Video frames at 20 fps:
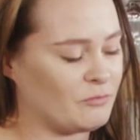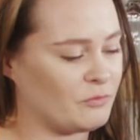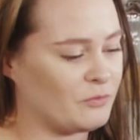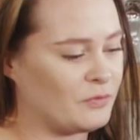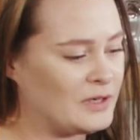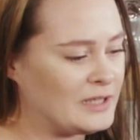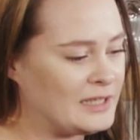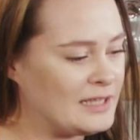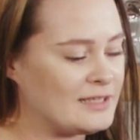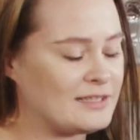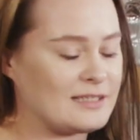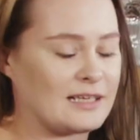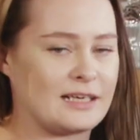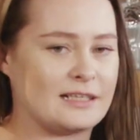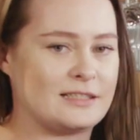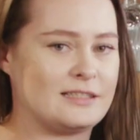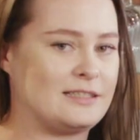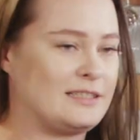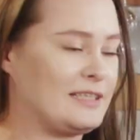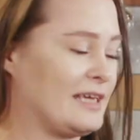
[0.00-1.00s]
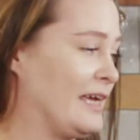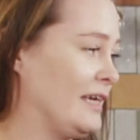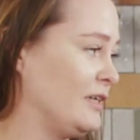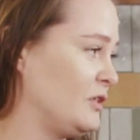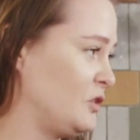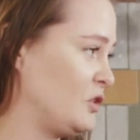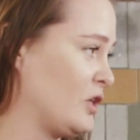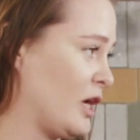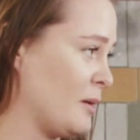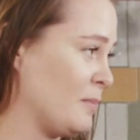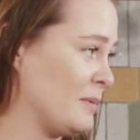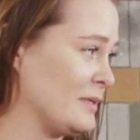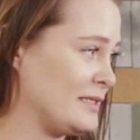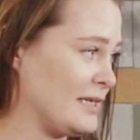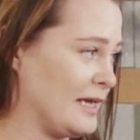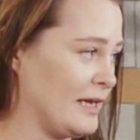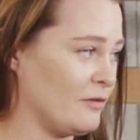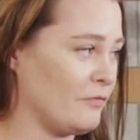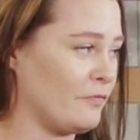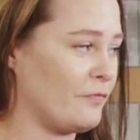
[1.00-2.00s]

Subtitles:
It really started to take shape and take